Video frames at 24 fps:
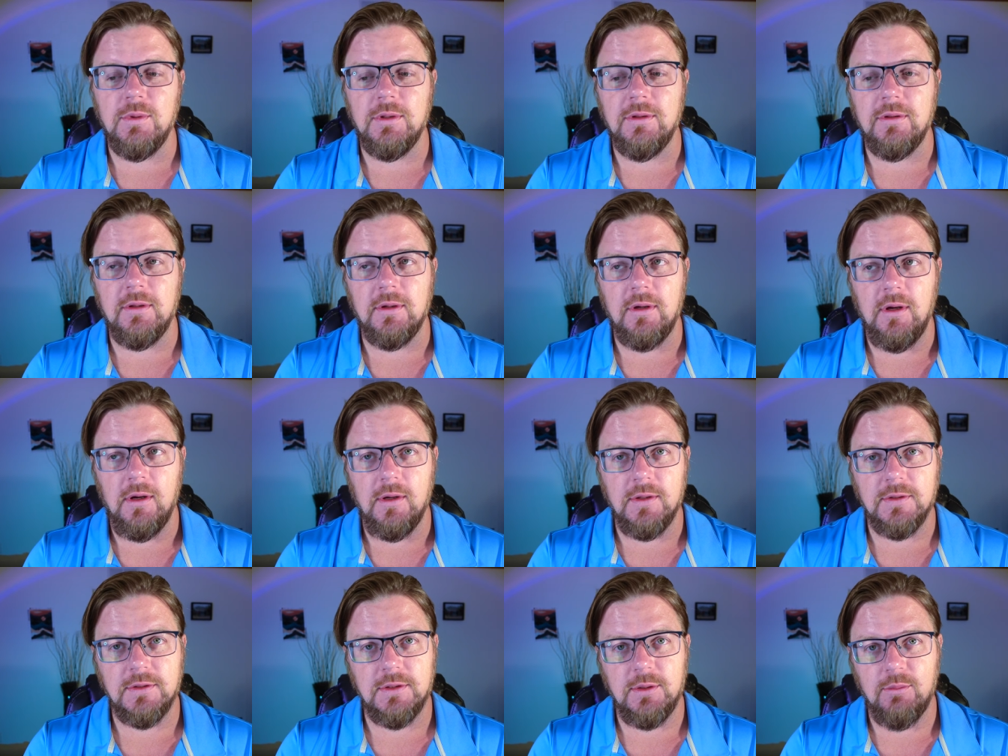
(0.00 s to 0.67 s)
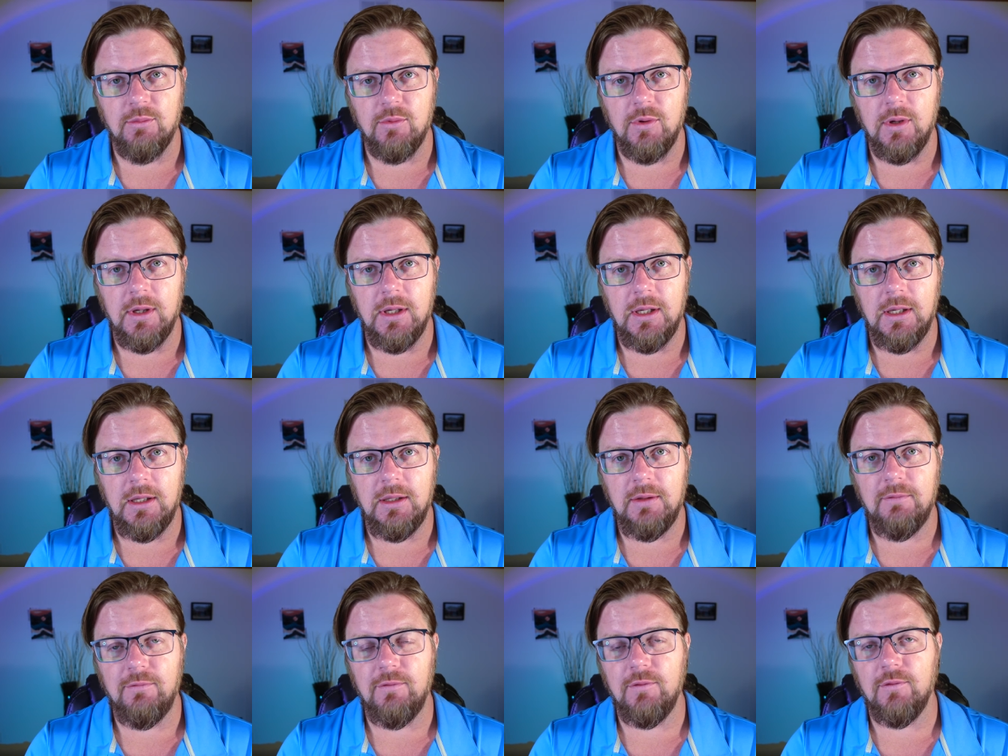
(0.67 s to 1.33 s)
with the Costa
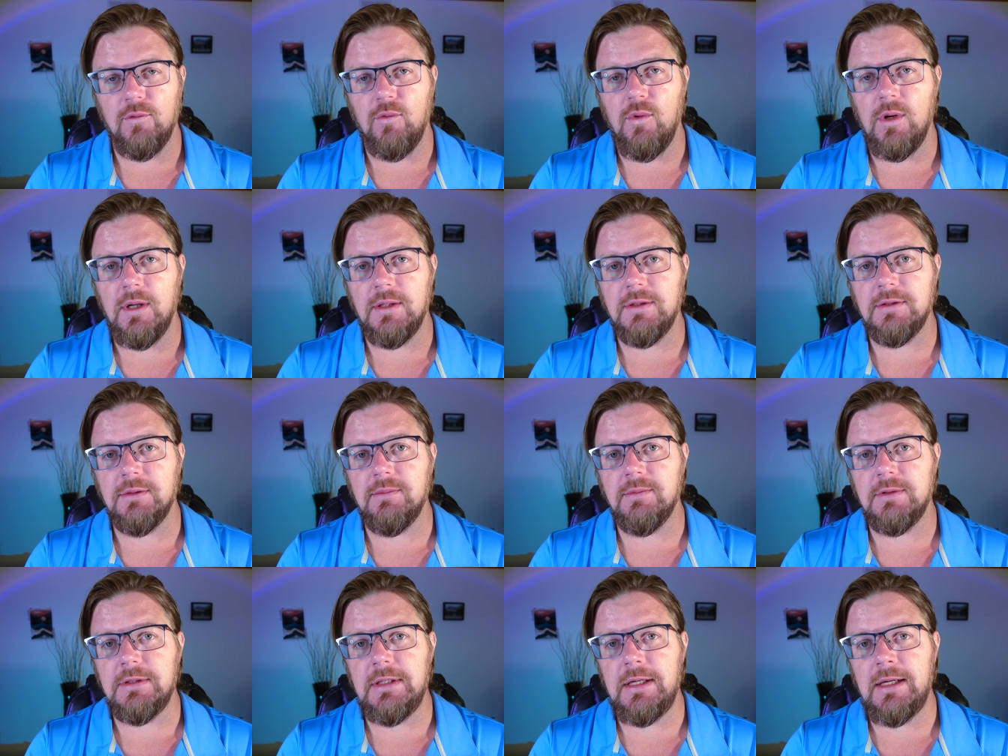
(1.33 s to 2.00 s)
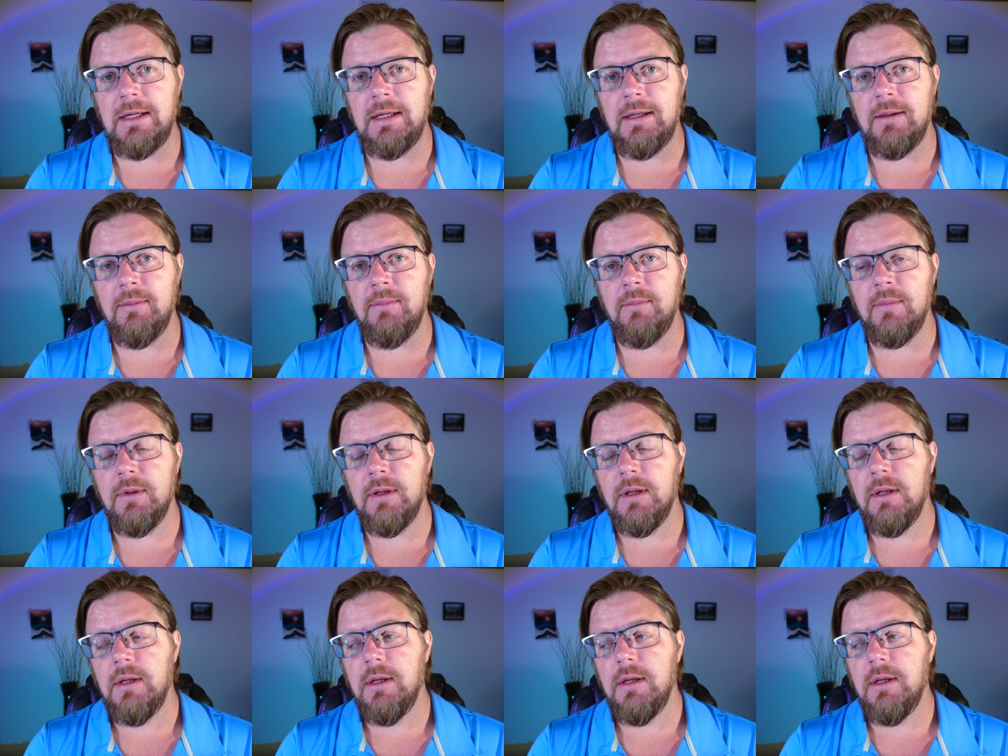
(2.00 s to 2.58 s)
brand for quite some time.